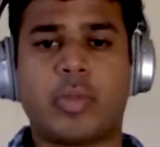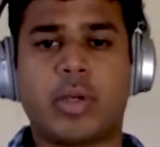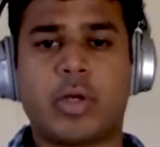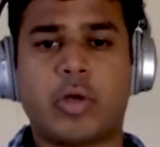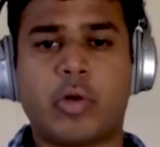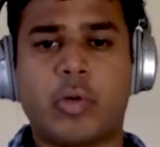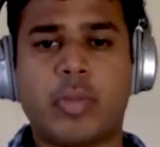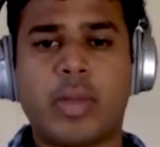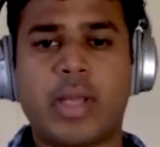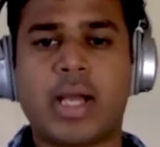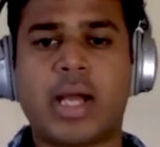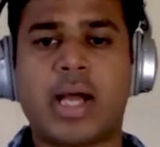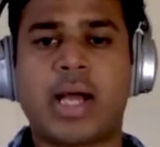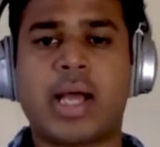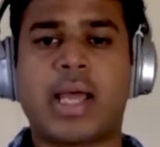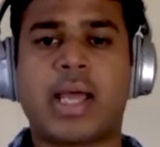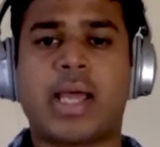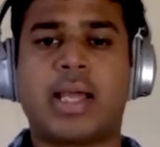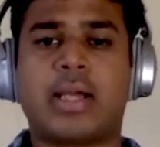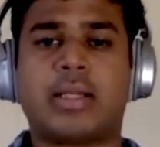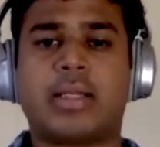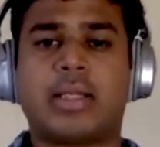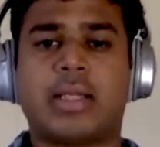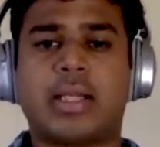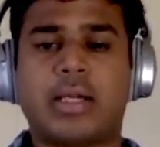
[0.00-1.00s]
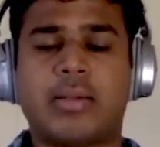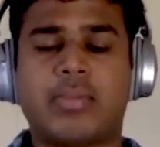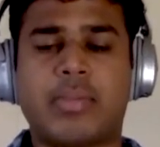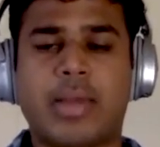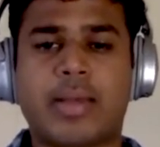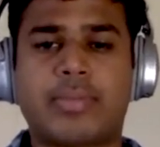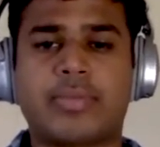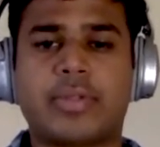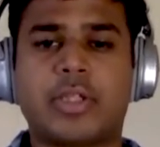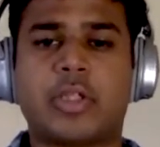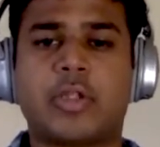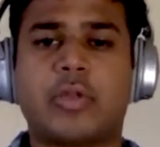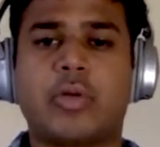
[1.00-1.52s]
domain omega and then
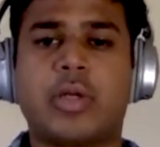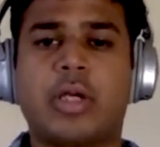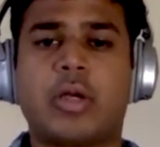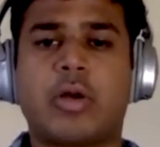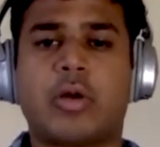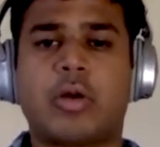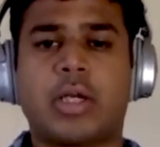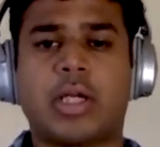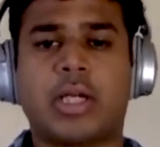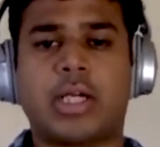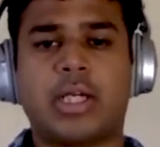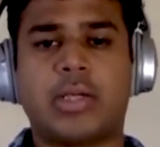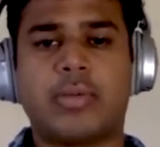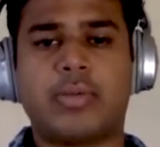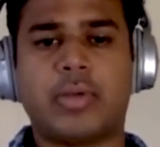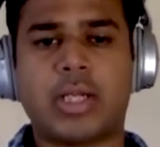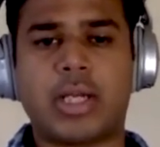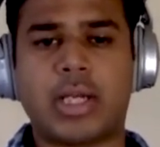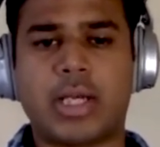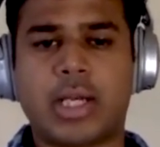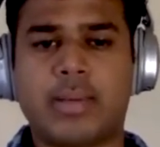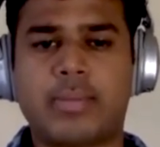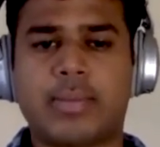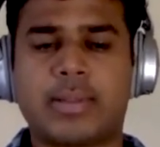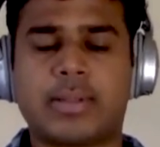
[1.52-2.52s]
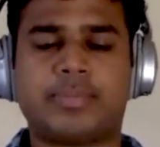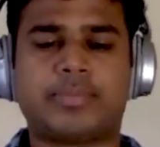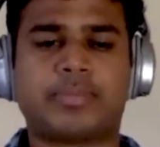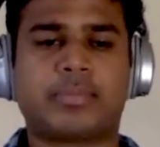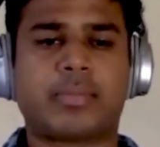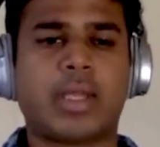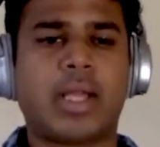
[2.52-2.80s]
maps it to a non-negative real number.